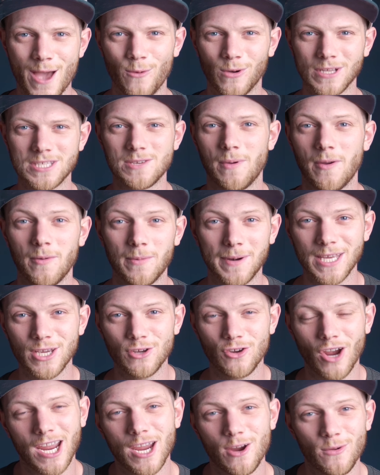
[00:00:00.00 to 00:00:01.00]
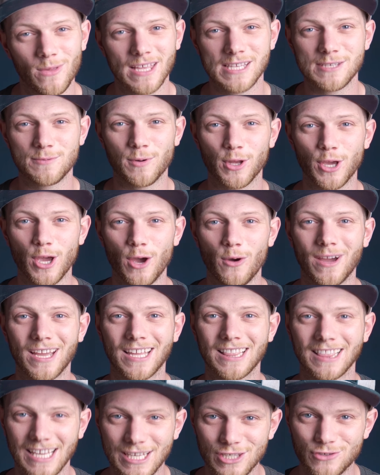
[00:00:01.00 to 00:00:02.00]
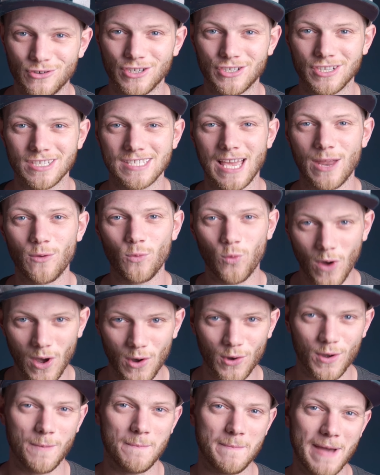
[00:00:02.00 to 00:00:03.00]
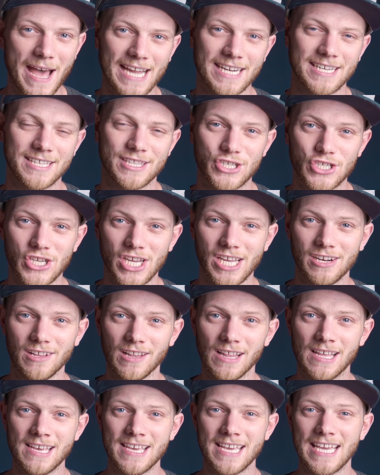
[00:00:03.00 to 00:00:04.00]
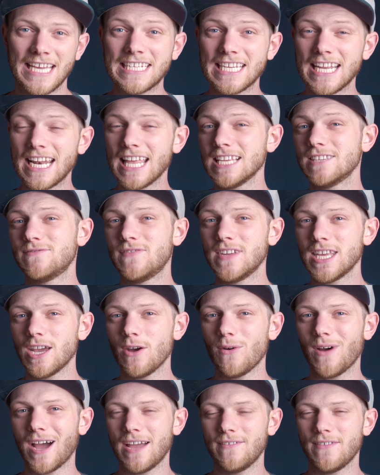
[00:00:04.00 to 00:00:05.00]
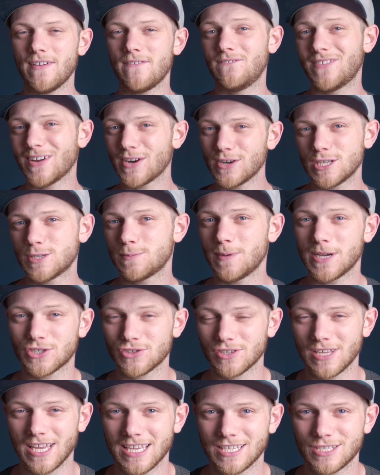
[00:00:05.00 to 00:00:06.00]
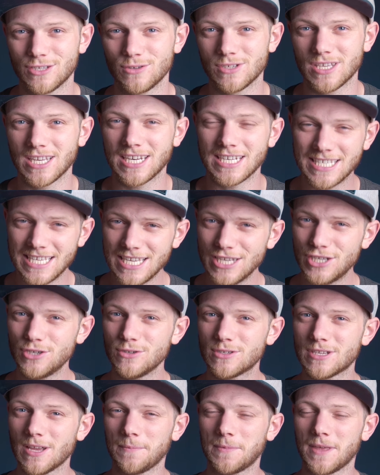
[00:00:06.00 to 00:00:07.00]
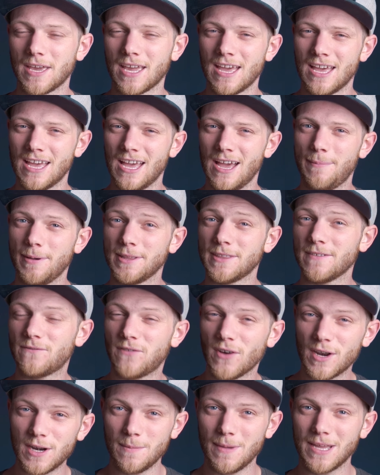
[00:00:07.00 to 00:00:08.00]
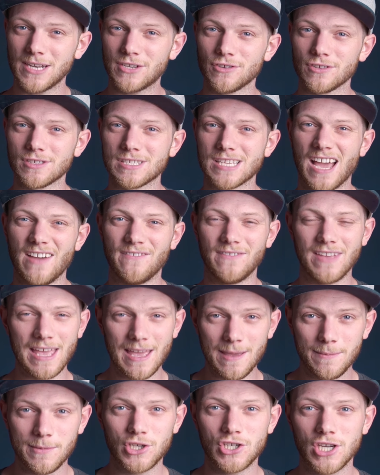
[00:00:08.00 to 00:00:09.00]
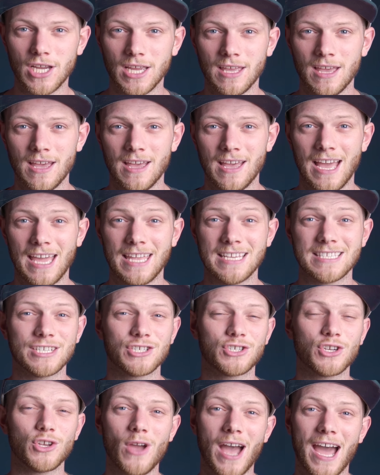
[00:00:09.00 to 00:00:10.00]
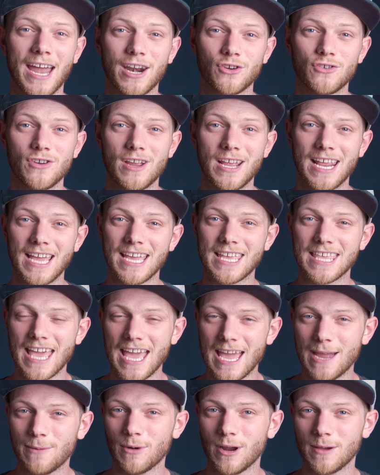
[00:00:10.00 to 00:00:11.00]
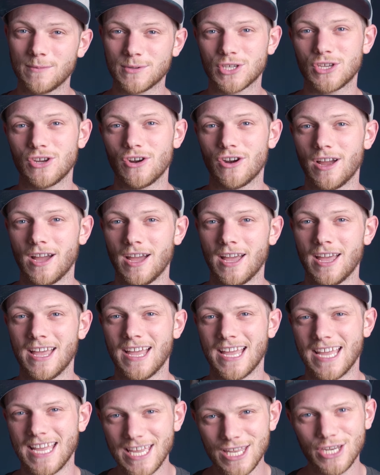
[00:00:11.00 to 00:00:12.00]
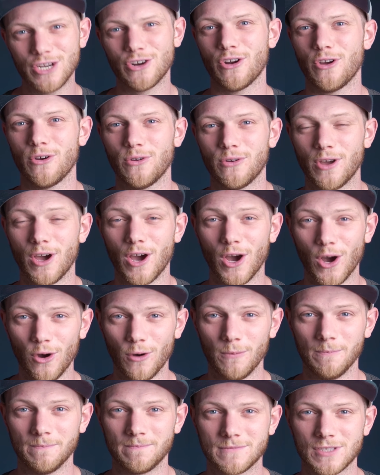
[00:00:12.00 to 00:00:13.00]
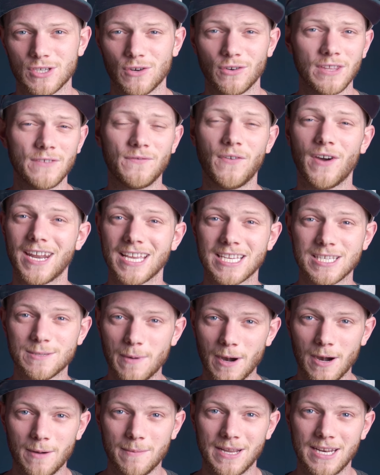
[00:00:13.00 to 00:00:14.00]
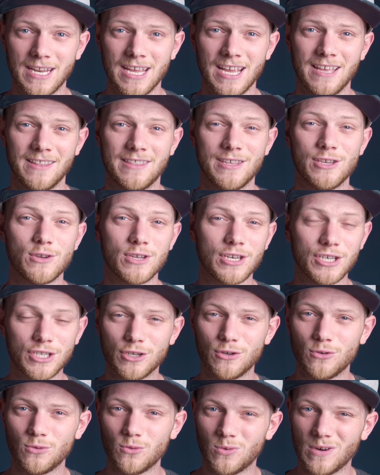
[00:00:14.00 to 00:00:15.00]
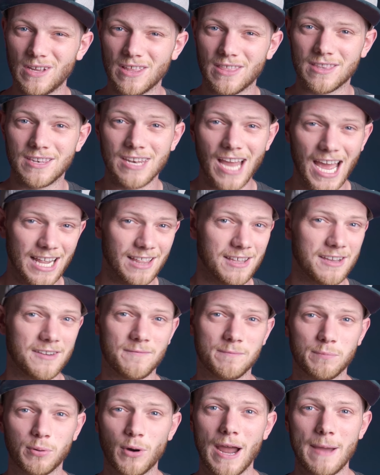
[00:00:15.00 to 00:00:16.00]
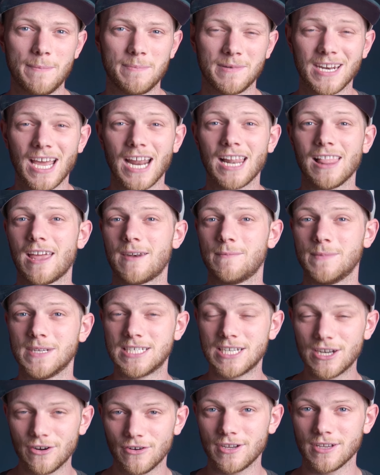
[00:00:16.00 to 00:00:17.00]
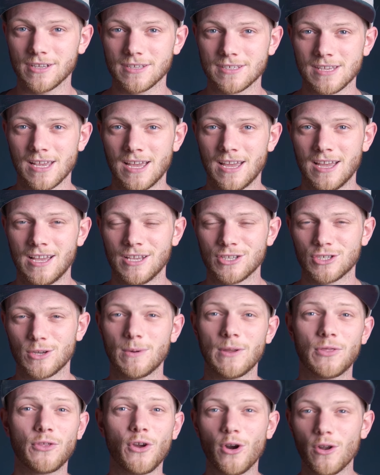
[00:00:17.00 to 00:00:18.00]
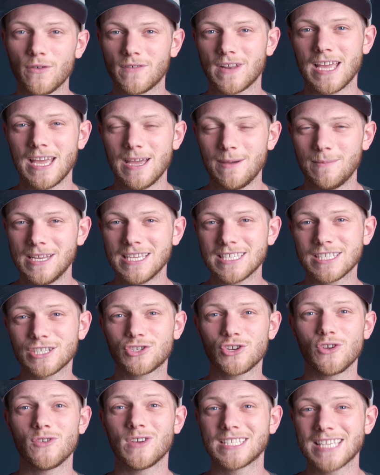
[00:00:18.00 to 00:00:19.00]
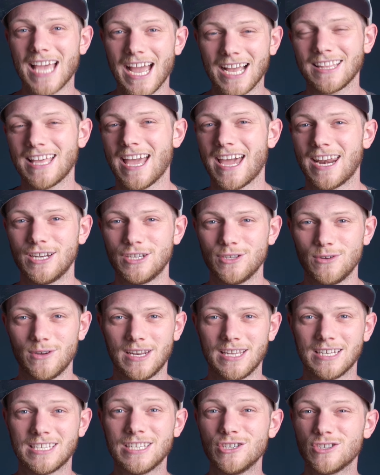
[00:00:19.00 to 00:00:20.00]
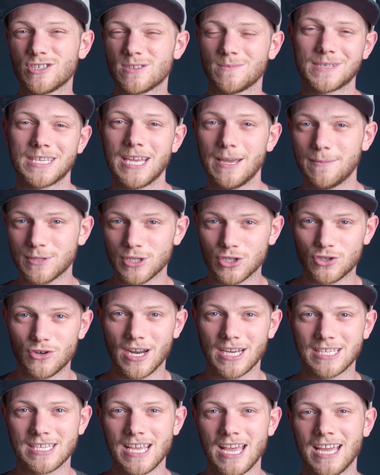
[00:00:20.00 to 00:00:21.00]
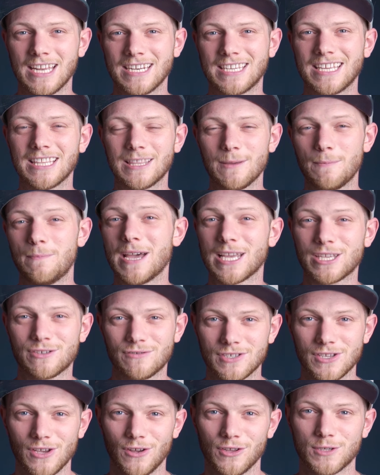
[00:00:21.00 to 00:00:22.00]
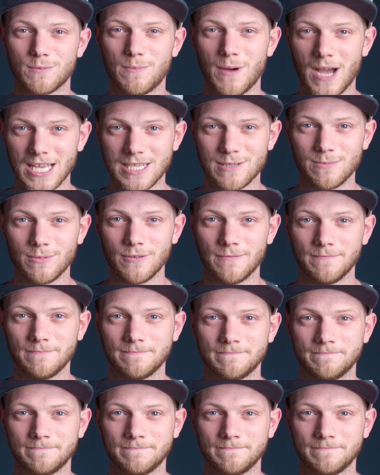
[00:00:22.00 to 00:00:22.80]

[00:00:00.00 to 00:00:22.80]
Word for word: What's up everybody, Greg here with LensProToGo and Lens Rentals, and welcome back to the channel. In today's video, I have a very special guest who's gonna teach you something about the fundamentals of imaging, and he's gonna show you how to create a camera obscura in your own home. It's a really fun experiment that you can do with not a lot of prep and not a lot of materials. So I'm gonna throw it over to him, and he's gonna show you exactly how to do it and teach you some tips and tricks to get the best results possible.